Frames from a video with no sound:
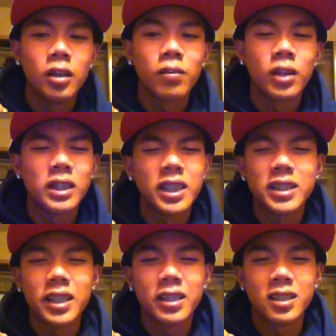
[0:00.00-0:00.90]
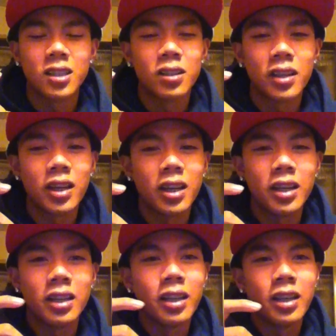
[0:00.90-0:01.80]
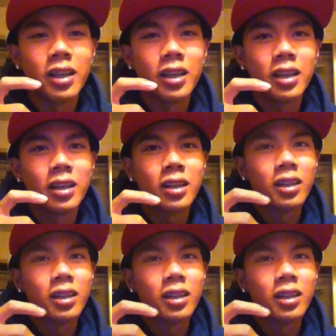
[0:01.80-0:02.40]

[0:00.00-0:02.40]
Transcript: for like 10 seconds and all that. And then,